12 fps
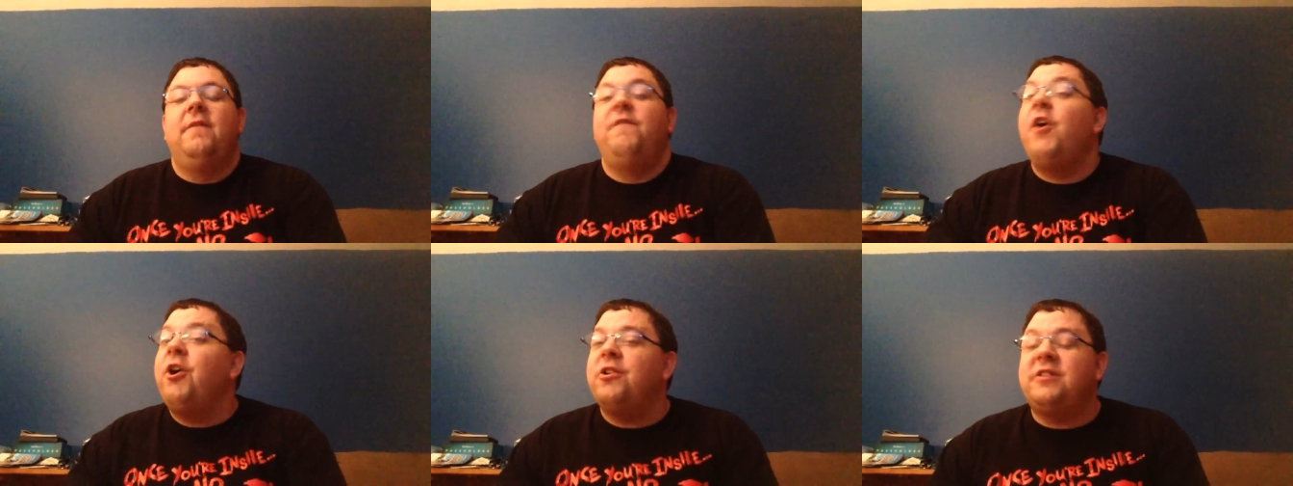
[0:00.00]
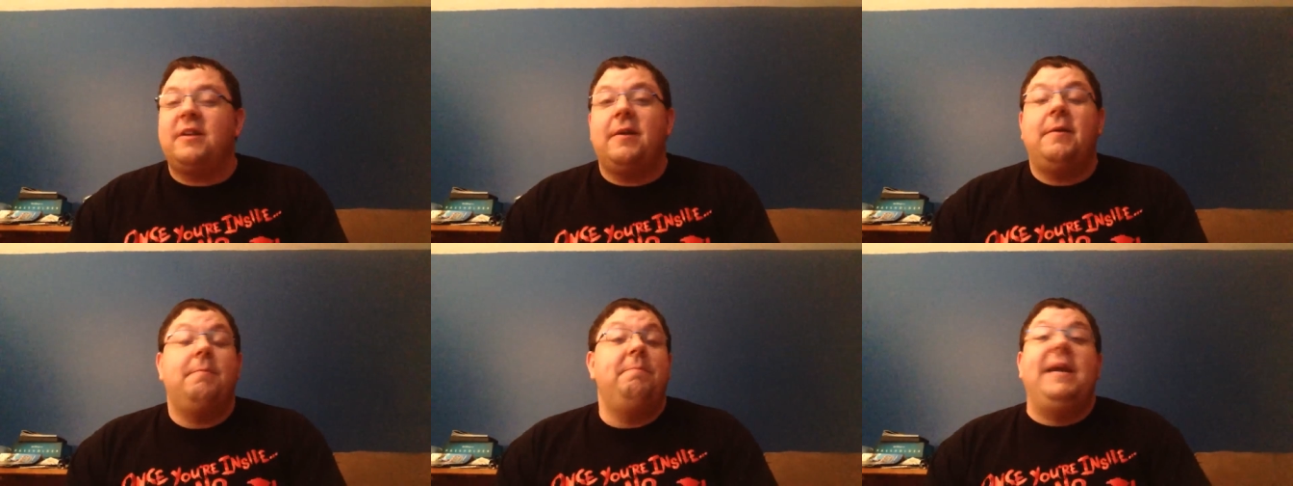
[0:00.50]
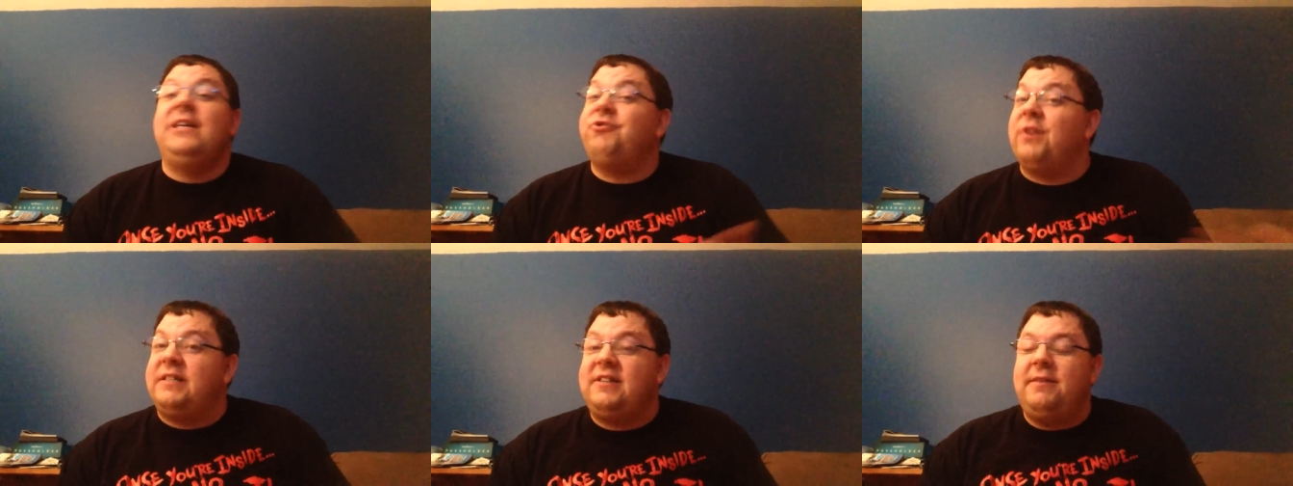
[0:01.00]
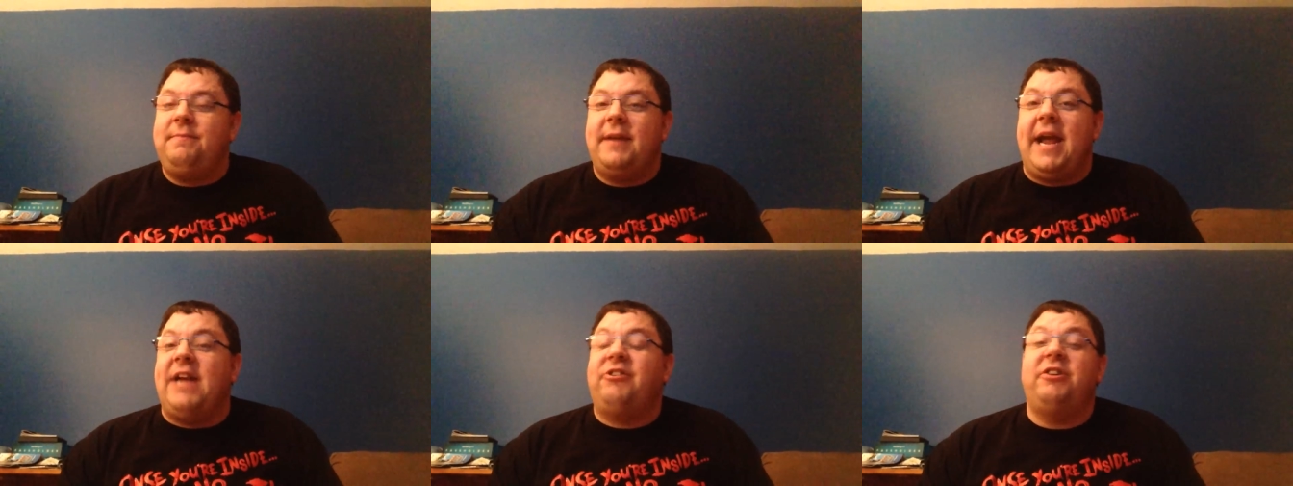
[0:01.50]
First, being Tristan,
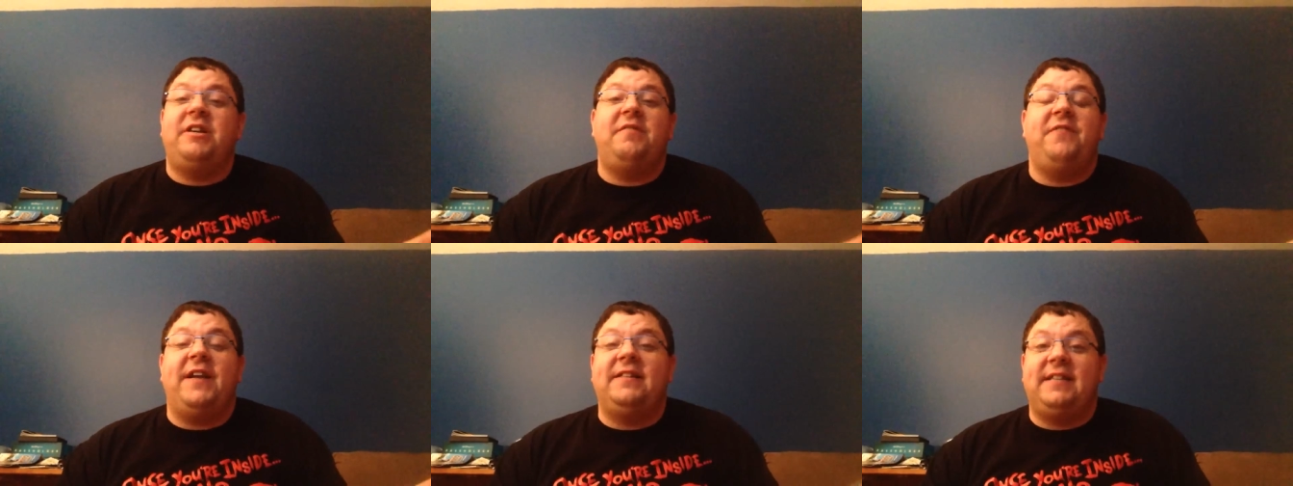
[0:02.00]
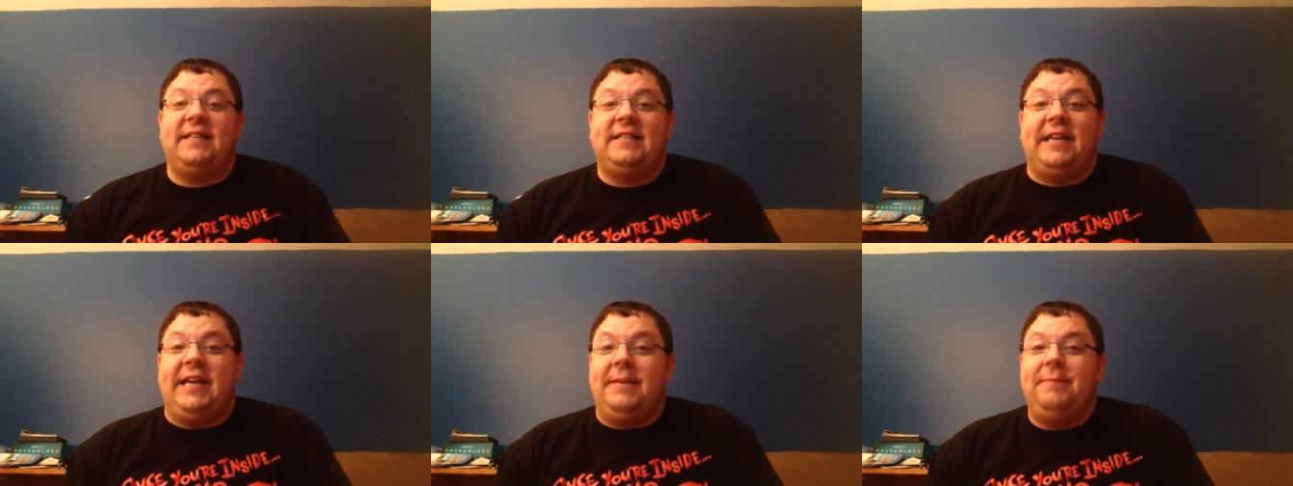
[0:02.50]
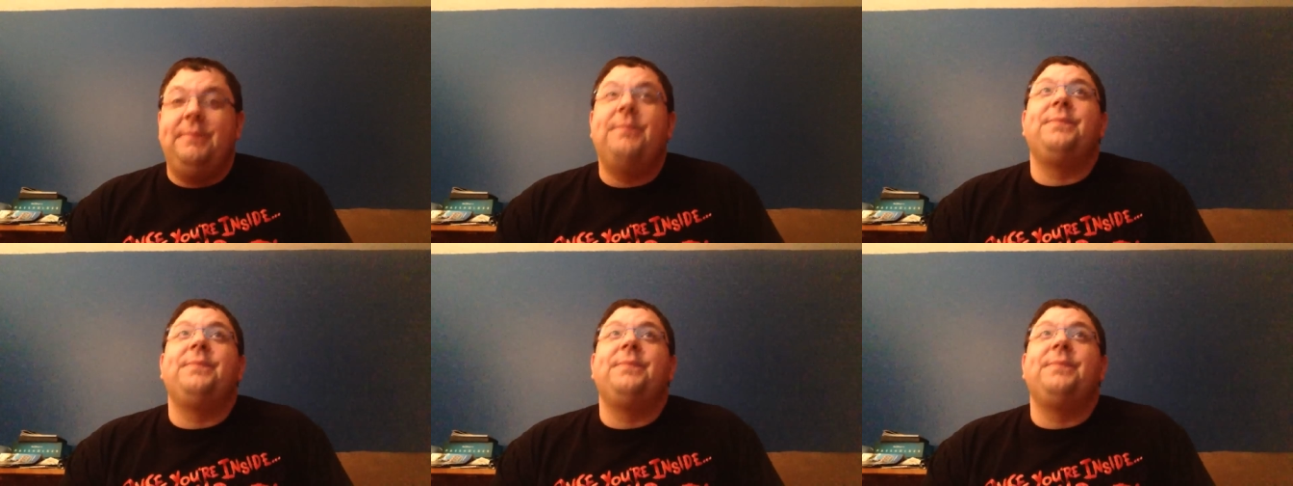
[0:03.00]
HHN fan 16.